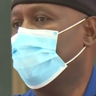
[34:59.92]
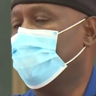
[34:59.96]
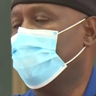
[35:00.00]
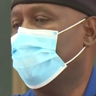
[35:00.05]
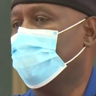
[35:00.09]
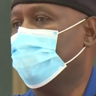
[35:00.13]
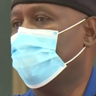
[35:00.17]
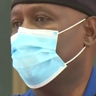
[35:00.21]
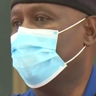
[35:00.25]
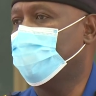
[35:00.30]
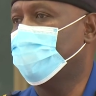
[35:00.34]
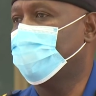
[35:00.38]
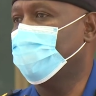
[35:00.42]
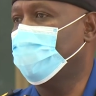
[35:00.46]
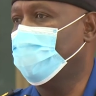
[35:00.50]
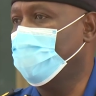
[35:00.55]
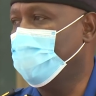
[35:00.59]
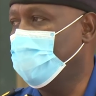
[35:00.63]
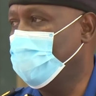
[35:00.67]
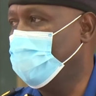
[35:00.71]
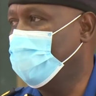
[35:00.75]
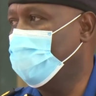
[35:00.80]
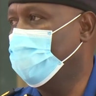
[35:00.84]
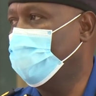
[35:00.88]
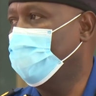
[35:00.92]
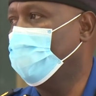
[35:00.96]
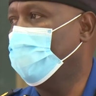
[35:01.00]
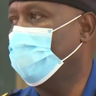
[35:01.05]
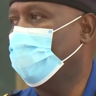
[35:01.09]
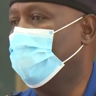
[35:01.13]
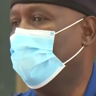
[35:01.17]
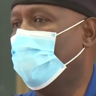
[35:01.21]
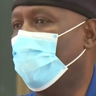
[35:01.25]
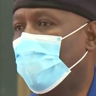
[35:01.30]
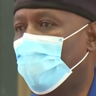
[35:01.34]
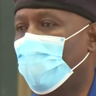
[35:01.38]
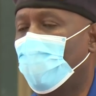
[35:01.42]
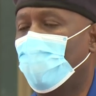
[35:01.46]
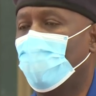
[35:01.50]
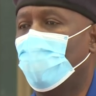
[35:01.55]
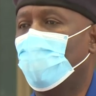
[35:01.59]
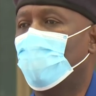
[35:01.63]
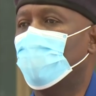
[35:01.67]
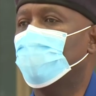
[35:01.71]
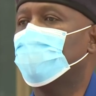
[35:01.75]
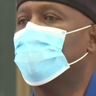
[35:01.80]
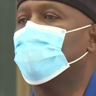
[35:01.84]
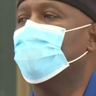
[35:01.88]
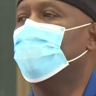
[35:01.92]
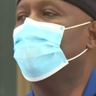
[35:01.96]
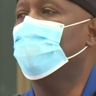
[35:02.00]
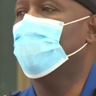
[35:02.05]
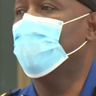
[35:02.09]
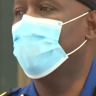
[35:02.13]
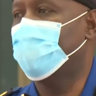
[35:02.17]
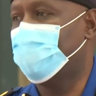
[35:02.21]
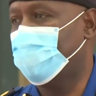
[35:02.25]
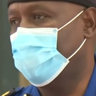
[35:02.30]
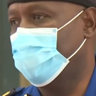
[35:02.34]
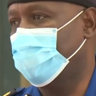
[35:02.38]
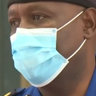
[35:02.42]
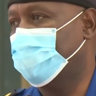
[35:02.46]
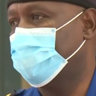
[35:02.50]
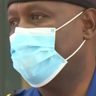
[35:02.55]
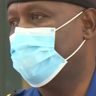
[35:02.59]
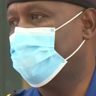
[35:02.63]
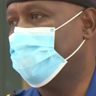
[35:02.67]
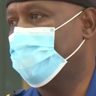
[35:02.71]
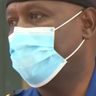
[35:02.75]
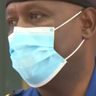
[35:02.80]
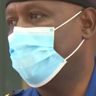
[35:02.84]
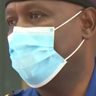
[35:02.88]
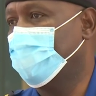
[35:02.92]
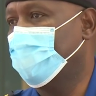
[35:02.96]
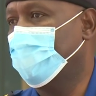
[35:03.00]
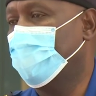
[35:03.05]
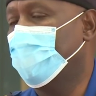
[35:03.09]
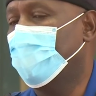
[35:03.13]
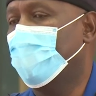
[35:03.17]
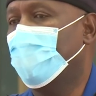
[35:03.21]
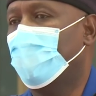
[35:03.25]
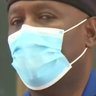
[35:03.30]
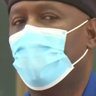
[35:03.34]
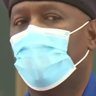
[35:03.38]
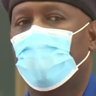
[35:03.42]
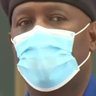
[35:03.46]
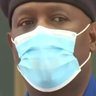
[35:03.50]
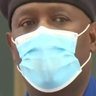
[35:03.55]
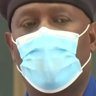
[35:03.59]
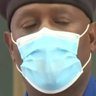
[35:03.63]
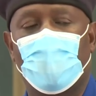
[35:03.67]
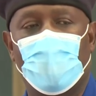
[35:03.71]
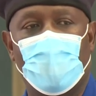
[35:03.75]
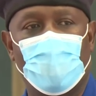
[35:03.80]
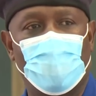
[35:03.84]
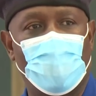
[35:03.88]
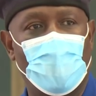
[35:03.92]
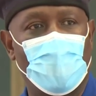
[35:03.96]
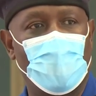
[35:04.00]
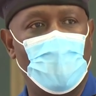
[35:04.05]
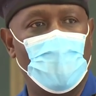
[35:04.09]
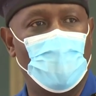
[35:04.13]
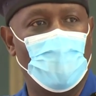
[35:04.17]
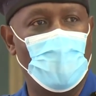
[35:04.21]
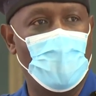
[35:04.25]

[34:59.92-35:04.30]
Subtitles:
to see all those meetings, whatever they will